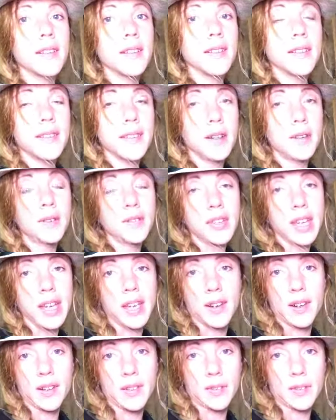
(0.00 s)

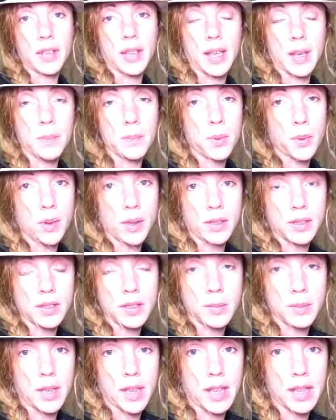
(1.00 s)
self-care is really
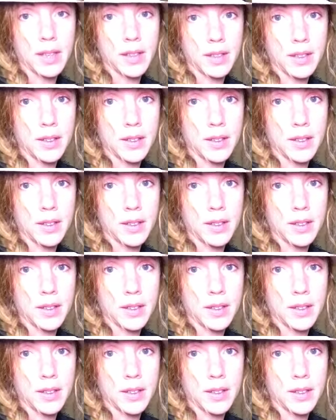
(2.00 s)
important to me